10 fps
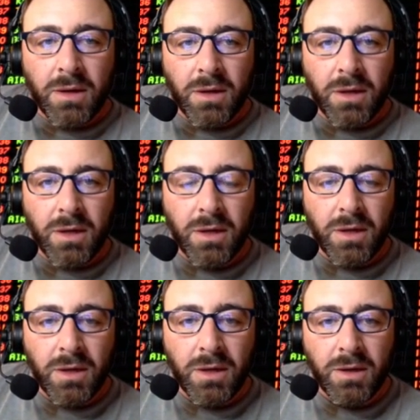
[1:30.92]

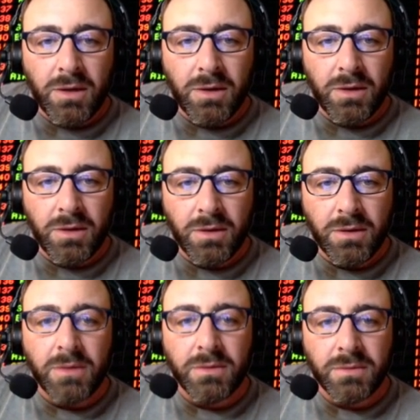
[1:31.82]

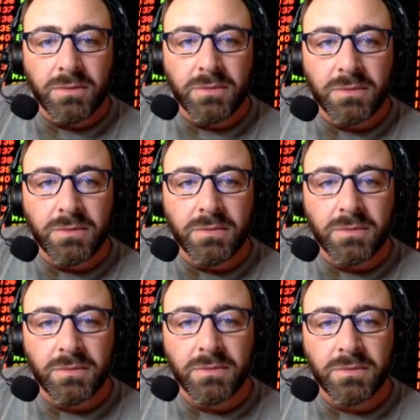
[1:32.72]

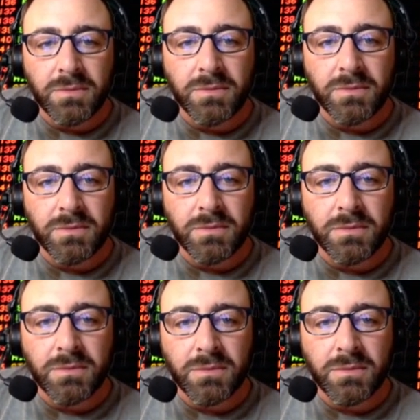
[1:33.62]

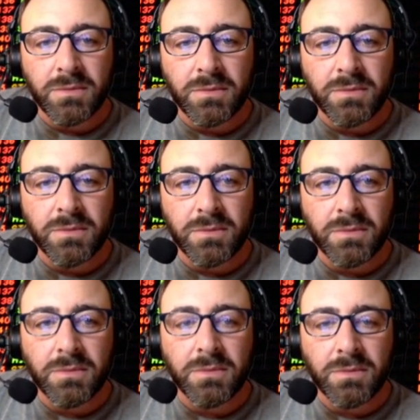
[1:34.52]

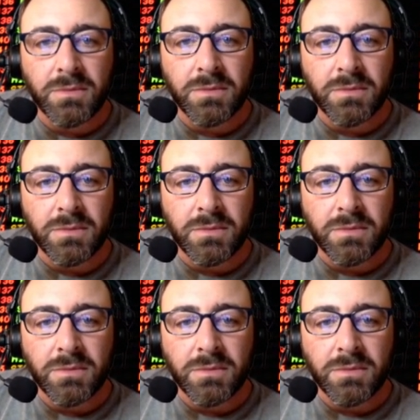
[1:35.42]
(not speaking)